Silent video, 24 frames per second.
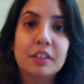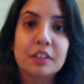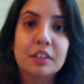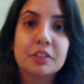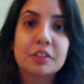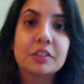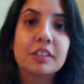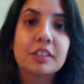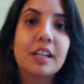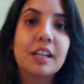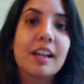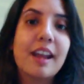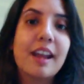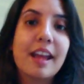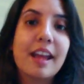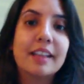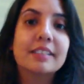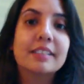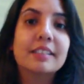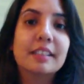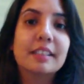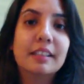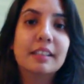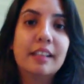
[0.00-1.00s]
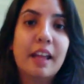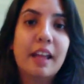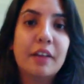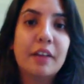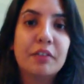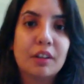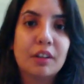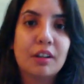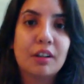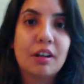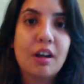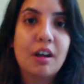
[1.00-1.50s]
to the next
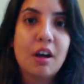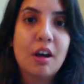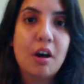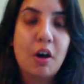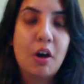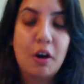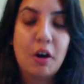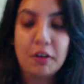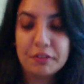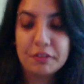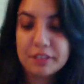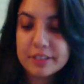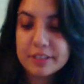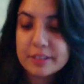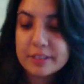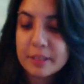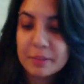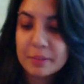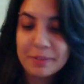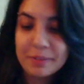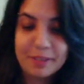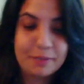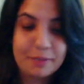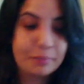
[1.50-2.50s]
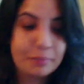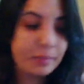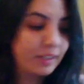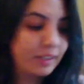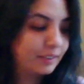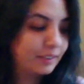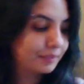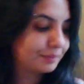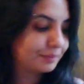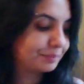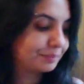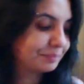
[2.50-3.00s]
level of this commitment.
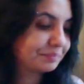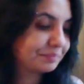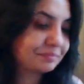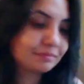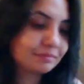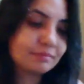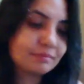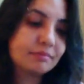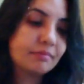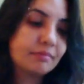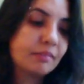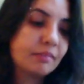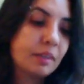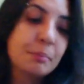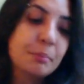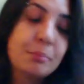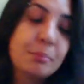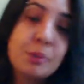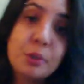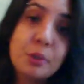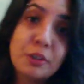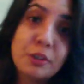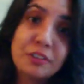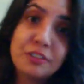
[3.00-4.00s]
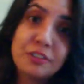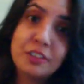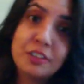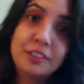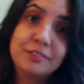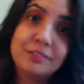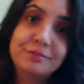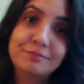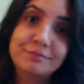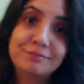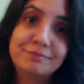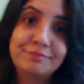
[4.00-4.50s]
Beautiful.
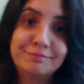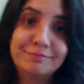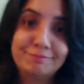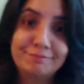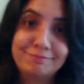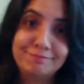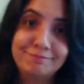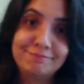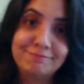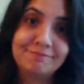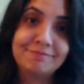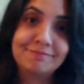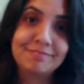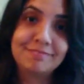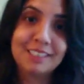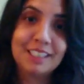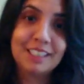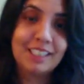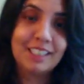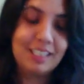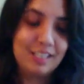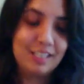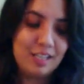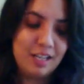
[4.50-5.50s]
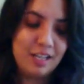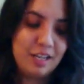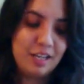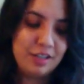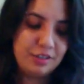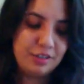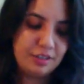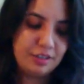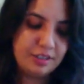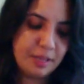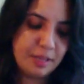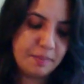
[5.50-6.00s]

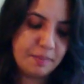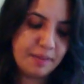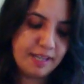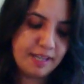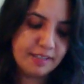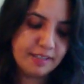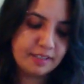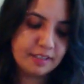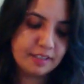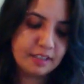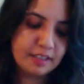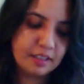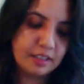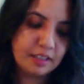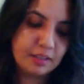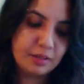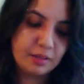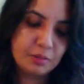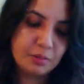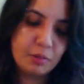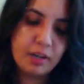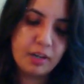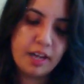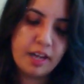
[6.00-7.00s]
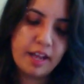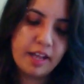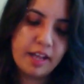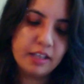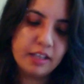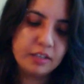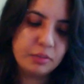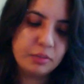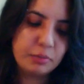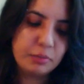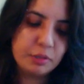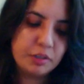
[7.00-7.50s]
So dear masculine, what
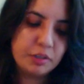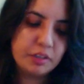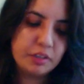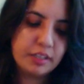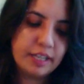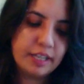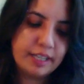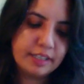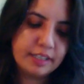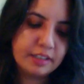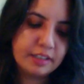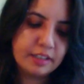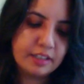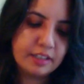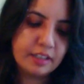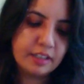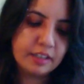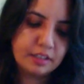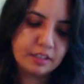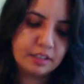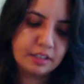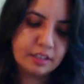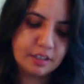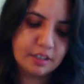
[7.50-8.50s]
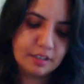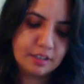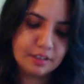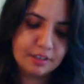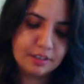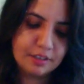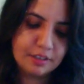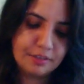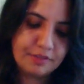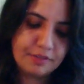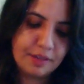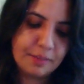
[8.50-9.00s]
else would you like to tell
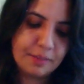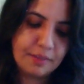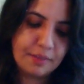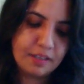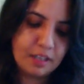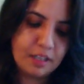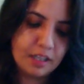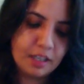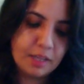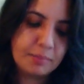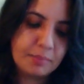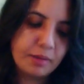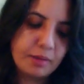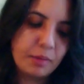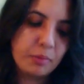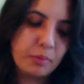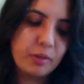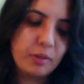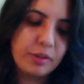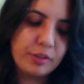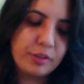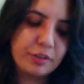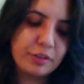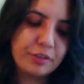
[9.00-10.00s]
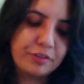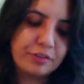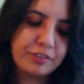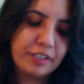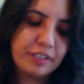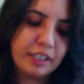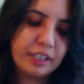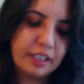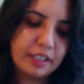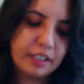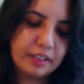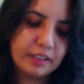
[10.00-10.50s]
the feminine about what you're
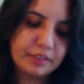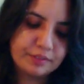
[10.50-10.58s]
feeling?